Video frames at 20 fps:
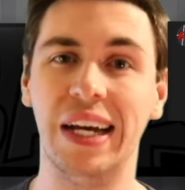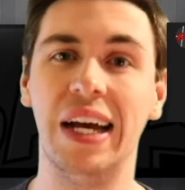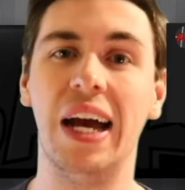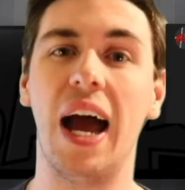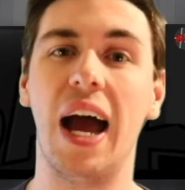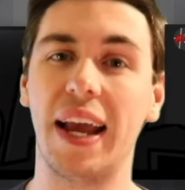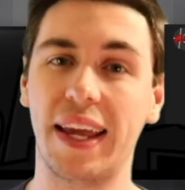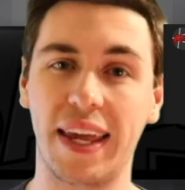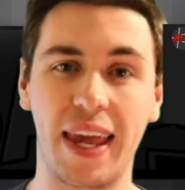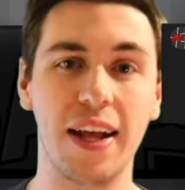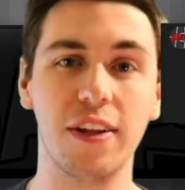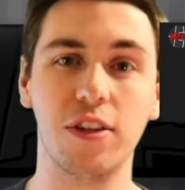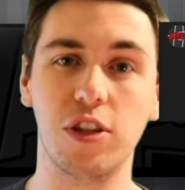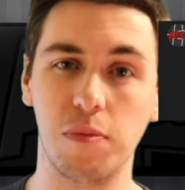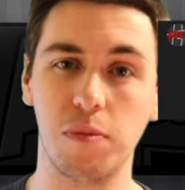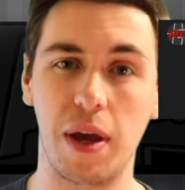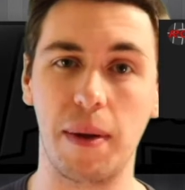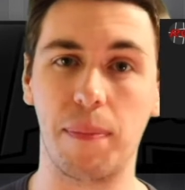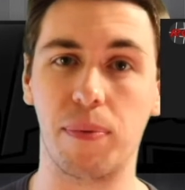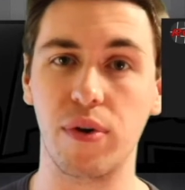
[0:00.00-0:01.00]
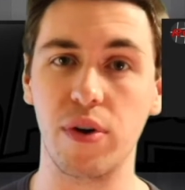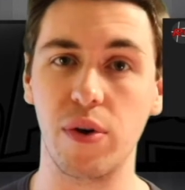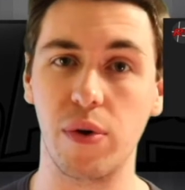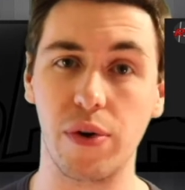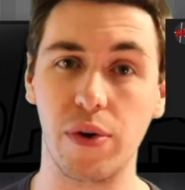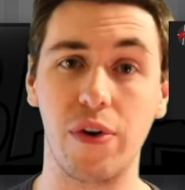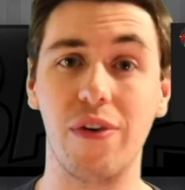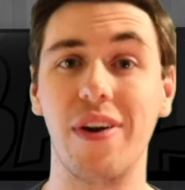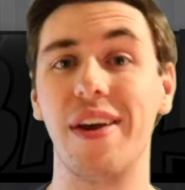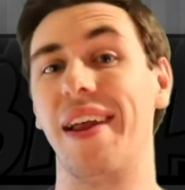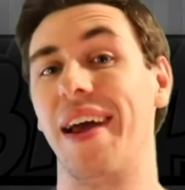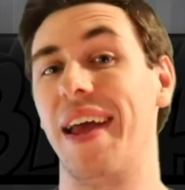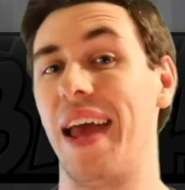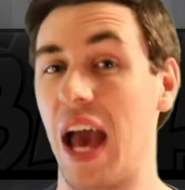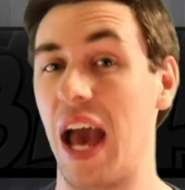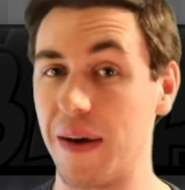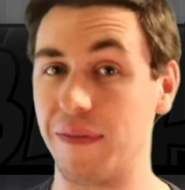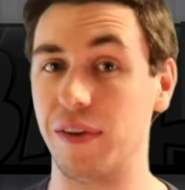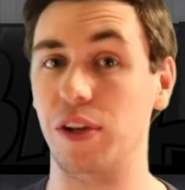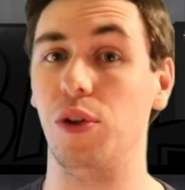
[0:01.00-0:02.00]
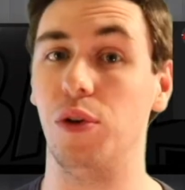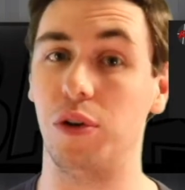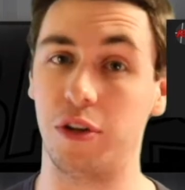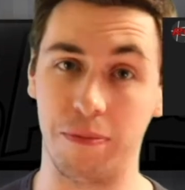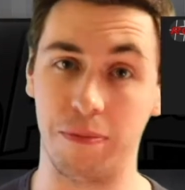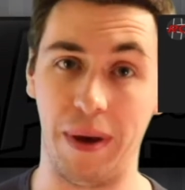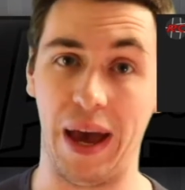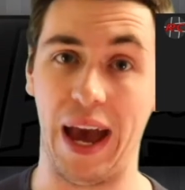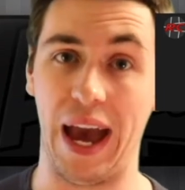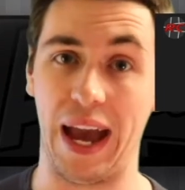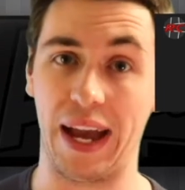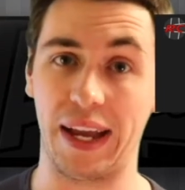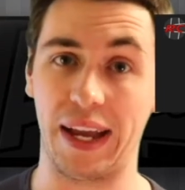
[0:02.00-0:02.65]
I canceled my pre-order and I haven't looked back.